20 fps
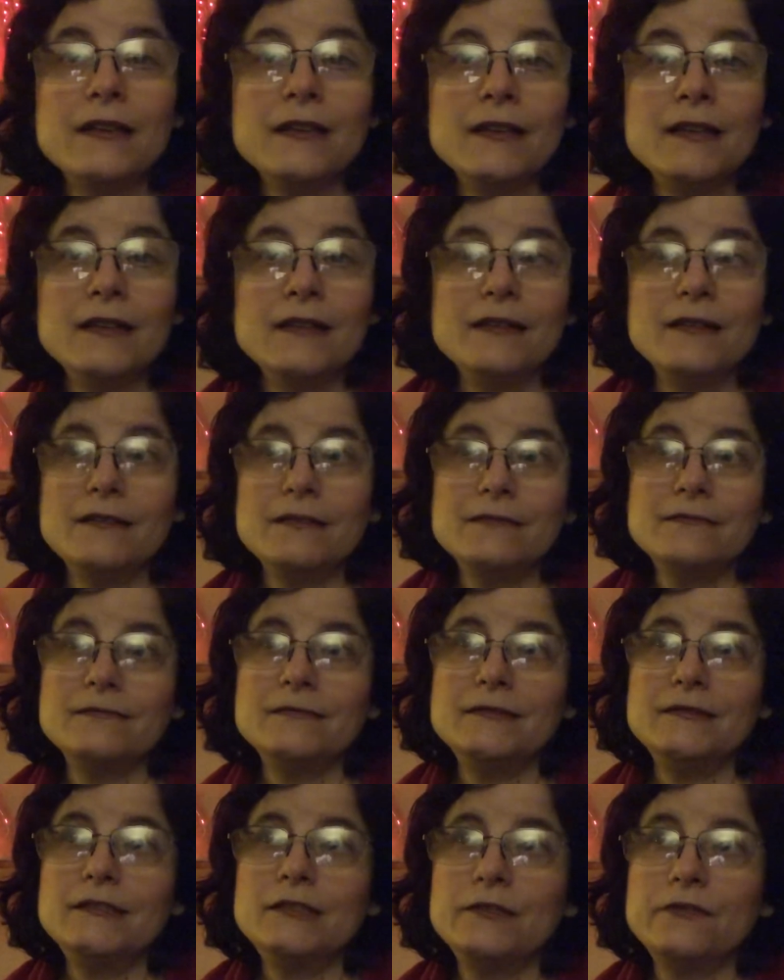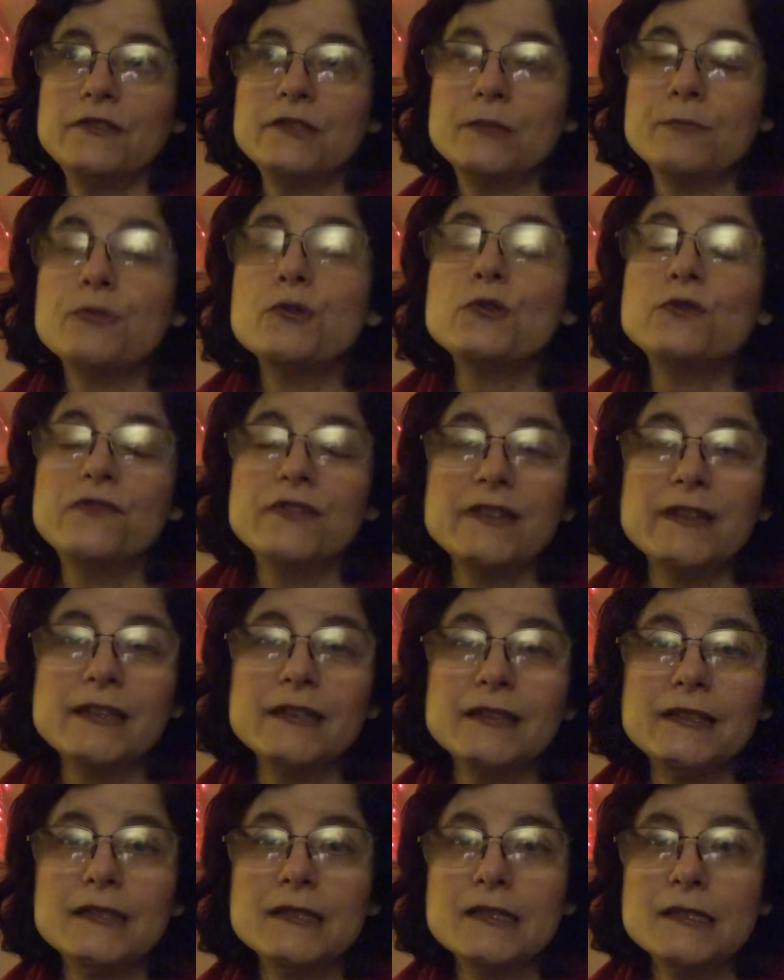if it's proving
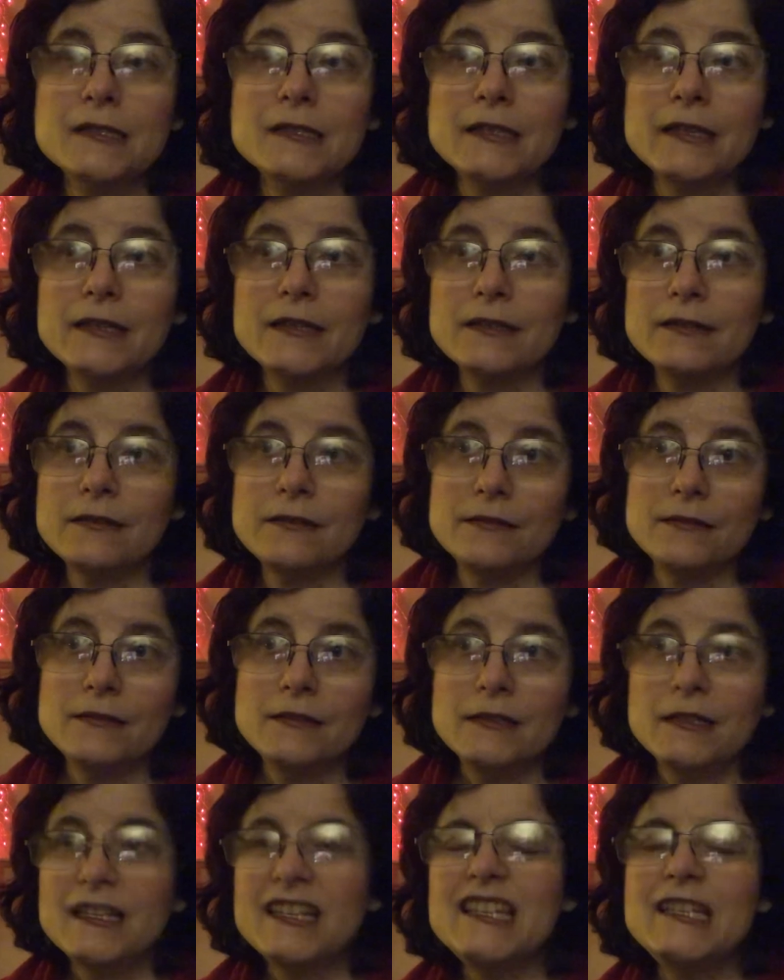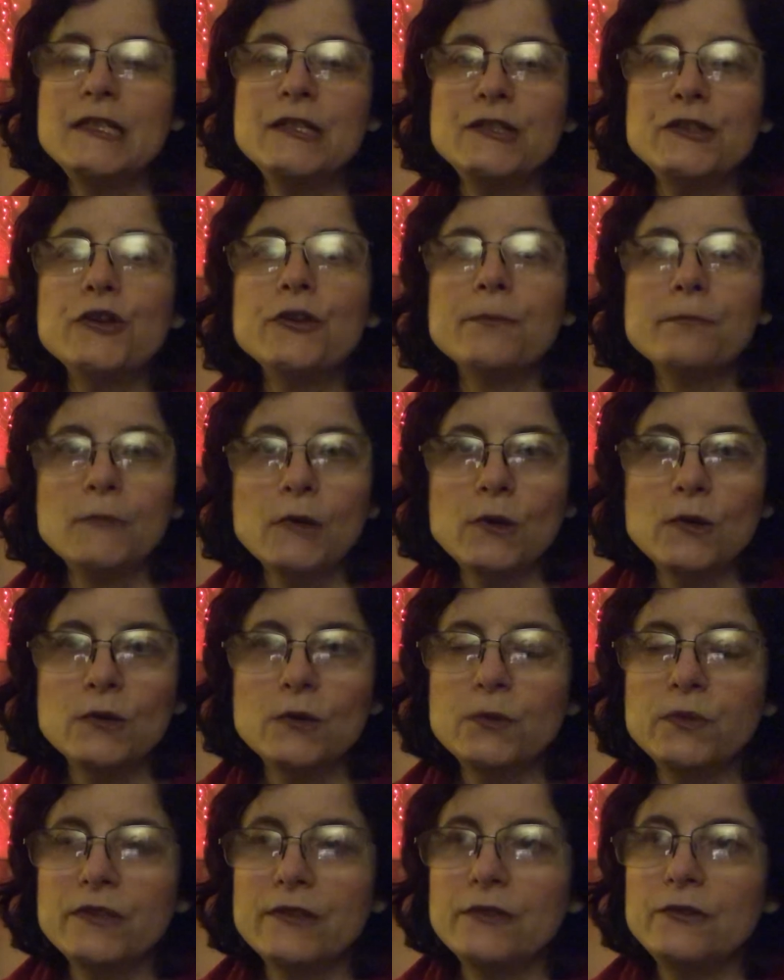that this is like a easier
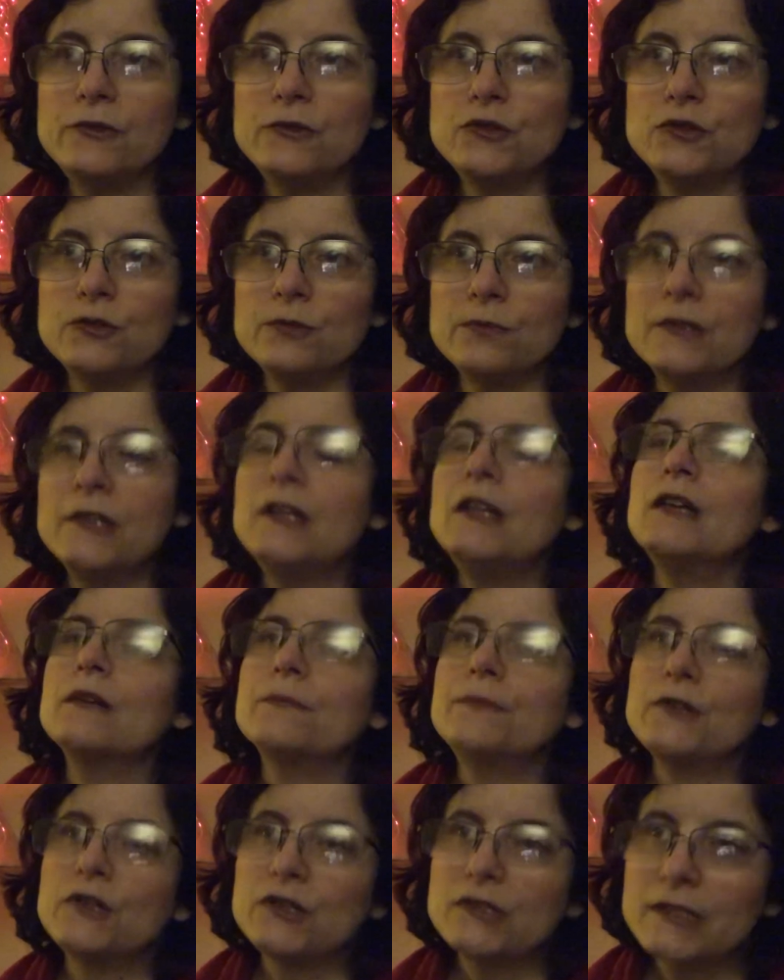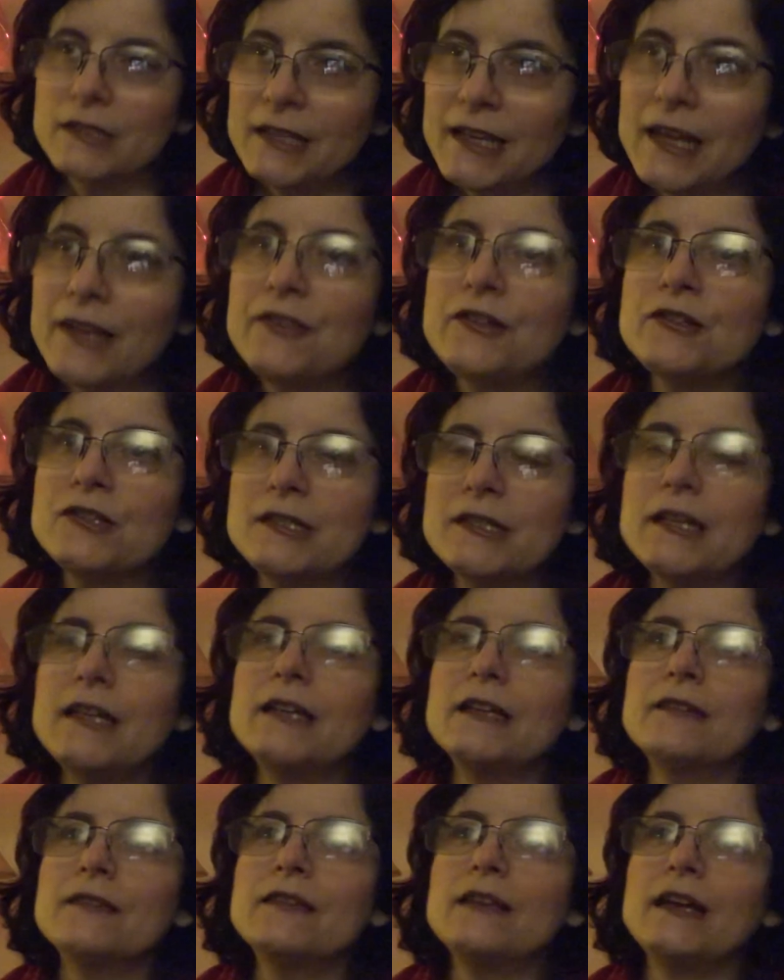mode with YouTube. Because again, they're
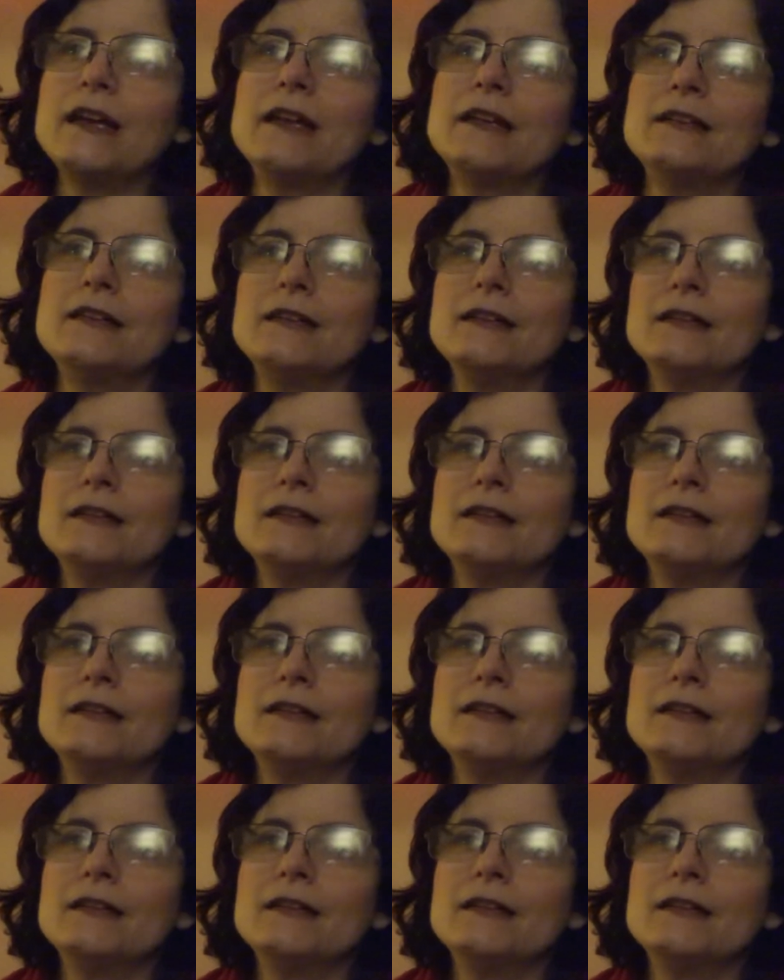saying that